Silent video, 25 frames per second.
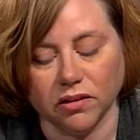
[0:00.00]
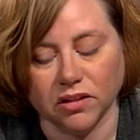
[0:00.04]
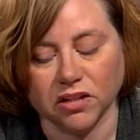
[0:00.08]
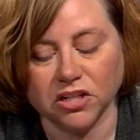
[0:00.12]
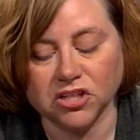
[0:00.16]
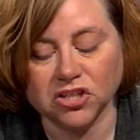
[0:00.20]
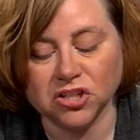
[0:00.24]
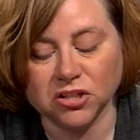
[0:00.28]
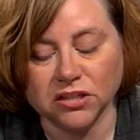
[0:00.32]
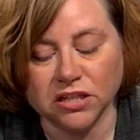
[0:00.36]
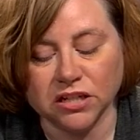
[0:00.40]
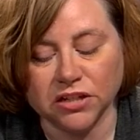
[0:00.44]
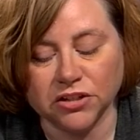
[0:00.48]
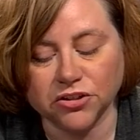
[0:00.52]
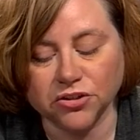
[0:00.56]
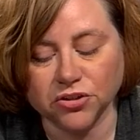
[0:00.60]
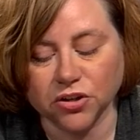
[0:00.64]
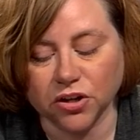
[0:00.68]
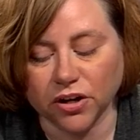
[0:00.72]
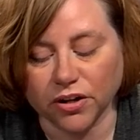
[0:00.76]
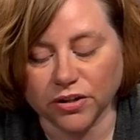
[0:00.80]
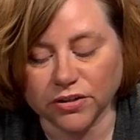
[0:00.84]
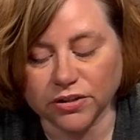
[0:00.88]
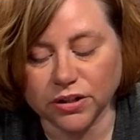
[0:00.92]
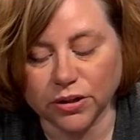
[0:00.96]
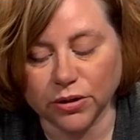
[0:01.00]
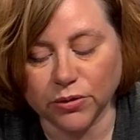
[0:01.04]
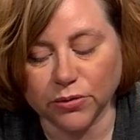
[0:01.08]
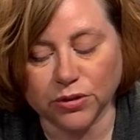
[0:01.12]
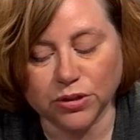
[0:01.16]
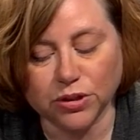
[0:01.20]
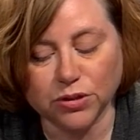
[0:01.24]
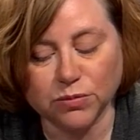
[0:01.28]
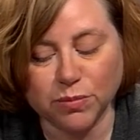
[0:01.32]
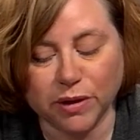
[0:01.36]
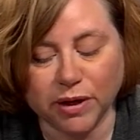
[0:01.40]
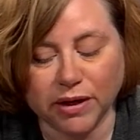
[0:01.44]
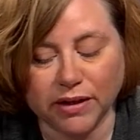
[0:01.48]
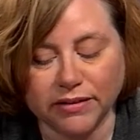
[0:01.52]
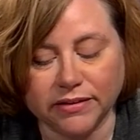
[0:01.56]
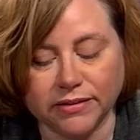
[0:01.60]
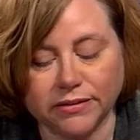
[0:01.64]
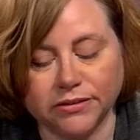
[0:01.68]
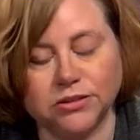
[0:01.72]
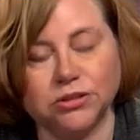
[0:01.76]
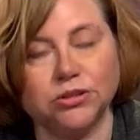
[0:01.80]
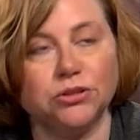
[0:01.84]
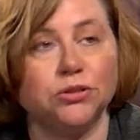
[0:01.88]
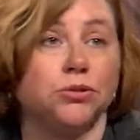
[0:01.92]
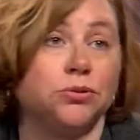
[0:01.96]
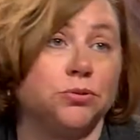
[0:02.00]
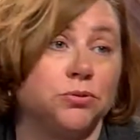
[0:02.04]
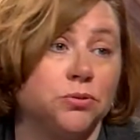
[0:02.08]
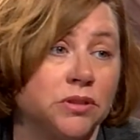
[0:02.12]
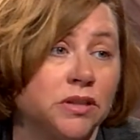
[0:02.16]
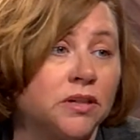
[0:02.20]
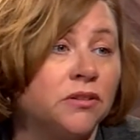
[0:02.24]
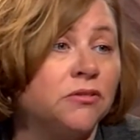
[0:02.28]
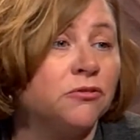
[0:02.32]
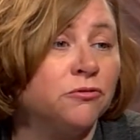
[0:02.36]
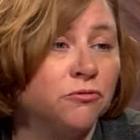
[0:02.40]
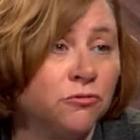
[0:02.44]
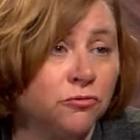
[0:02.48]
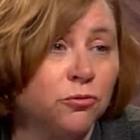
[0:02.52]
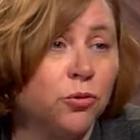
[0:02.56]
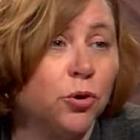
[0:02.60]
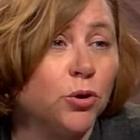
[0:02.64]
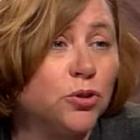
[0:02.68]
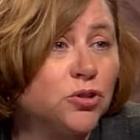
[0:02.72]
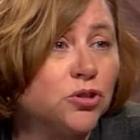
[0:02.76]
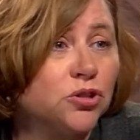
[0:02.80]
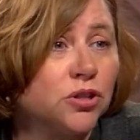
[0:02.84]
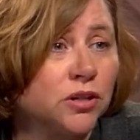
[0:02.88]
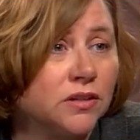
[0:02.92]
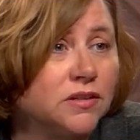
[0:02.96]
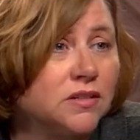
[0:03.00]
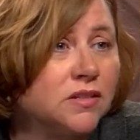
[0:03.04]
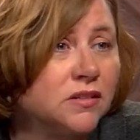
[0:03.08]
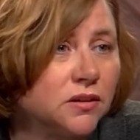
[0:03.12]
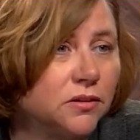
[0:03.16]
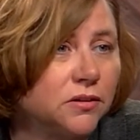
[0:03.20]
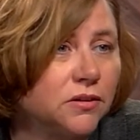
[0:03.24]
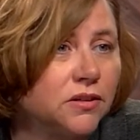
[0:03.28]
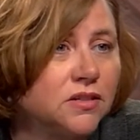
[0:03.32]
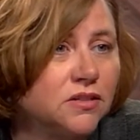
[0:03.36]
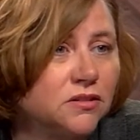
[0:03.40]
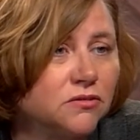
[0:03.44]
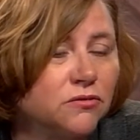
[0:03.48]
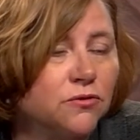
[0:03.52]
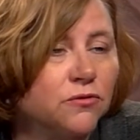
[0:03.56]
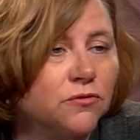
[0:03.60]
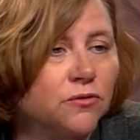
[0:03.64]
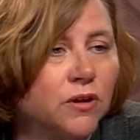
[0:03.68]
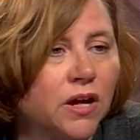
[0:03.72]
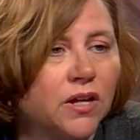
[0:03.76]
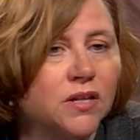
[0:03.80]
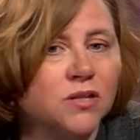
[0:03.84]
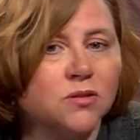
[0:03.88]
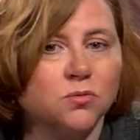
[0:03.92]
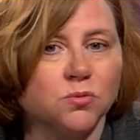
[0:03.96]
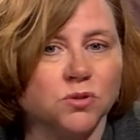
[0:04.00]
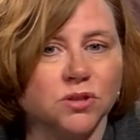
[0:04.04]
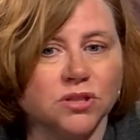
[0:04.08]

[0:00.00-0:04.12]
legislature also responded to an unfortunate series of events,